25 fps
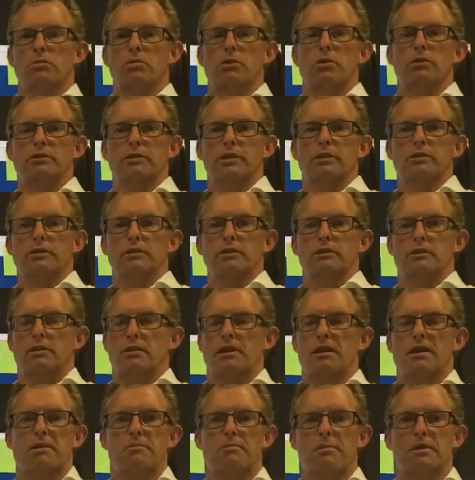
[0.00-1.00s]
processes and
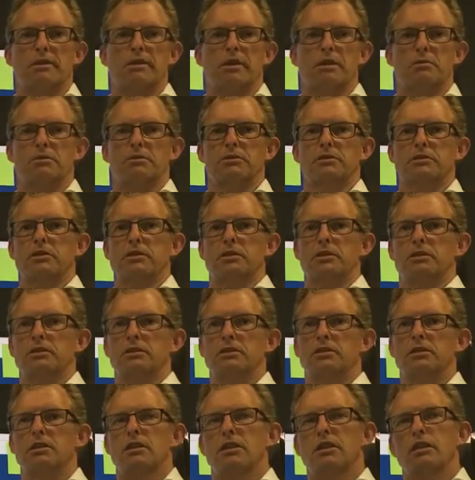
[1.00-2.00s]
our monthly
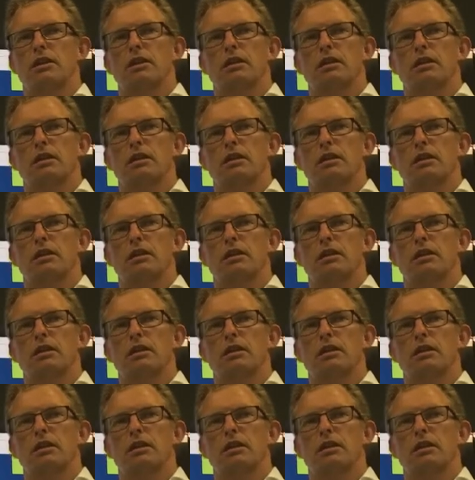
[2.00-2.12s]
procedures,